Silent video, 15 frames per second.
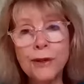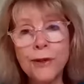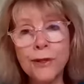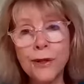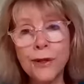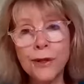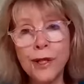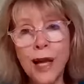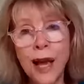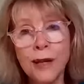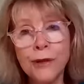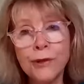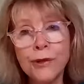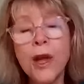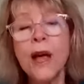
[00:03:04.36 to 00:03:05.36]
your third
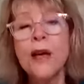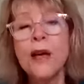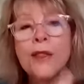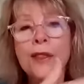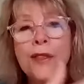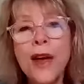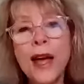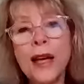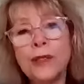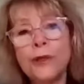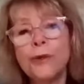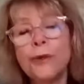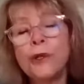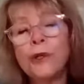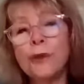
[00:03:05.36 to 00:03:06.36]
house,
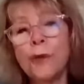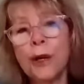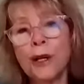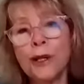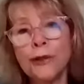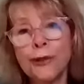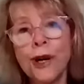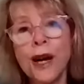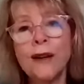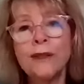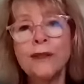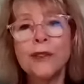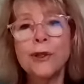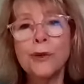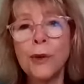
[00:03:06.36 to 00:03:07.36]
that's when you want to
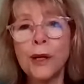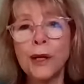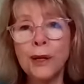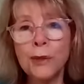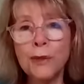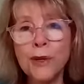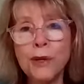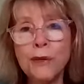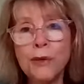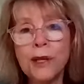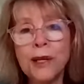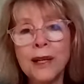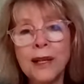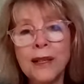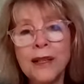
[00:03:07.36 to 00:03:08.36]
travel, you want to
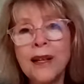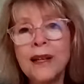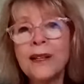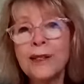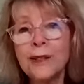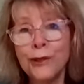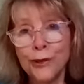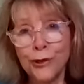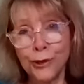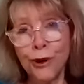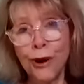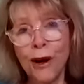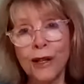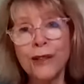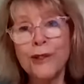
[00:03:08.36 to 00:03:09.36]
communicate, you
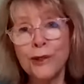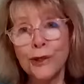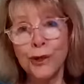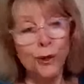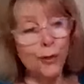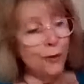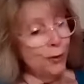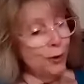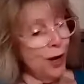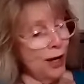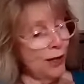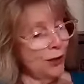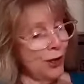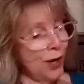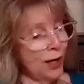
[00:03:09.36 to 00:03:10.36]
start new
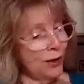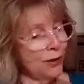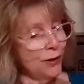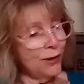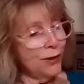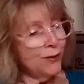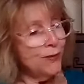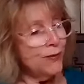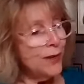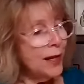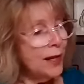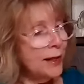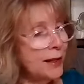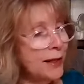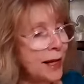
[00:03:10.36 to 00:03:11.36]
projects.
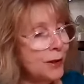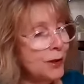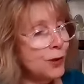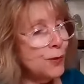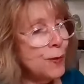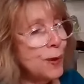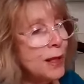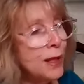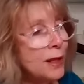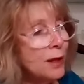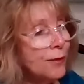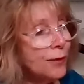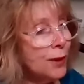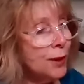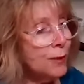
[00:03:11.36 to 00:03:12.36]
Now, speaking
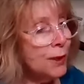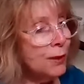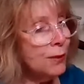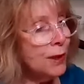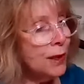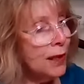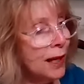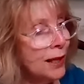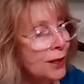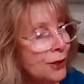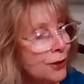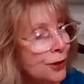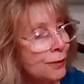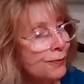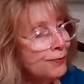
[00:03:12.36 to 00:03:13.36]
of
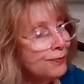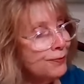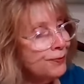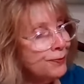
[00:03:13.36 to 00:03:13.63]
communication,